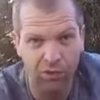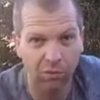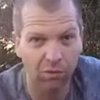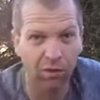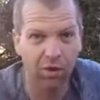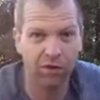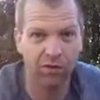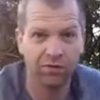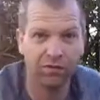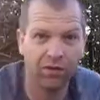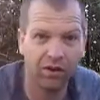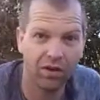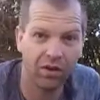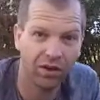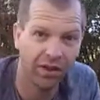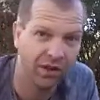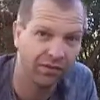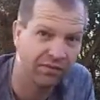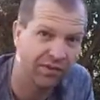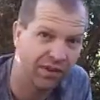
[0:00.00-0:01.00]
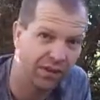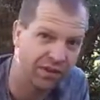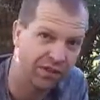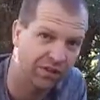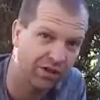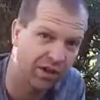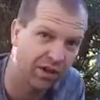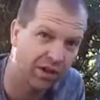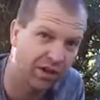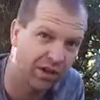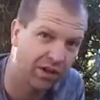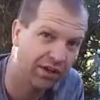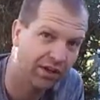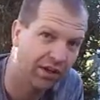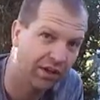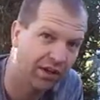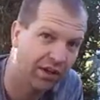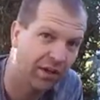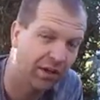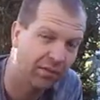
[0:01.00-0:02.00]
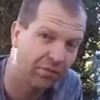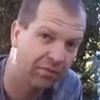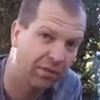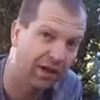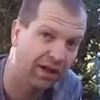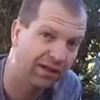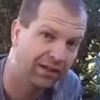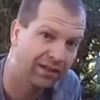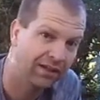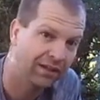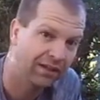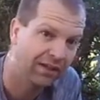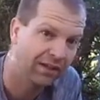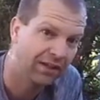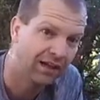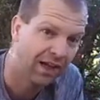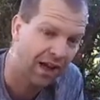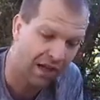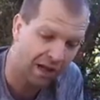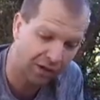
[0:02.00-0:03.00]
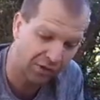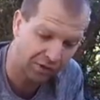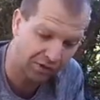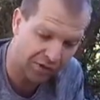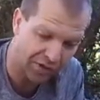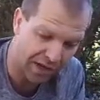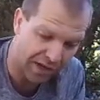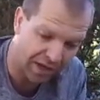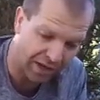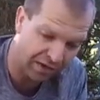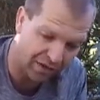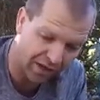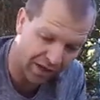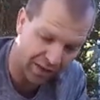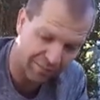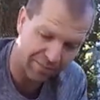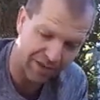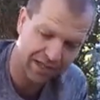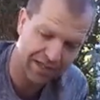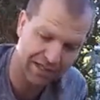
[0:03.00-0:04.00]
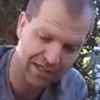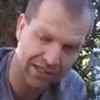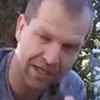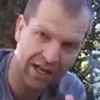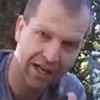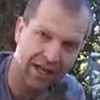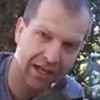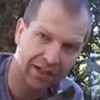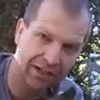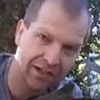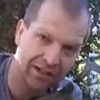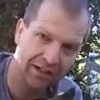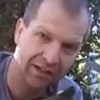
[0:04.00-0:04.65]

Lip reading: a waterfall, and everything's gone. But I look down, and at my side,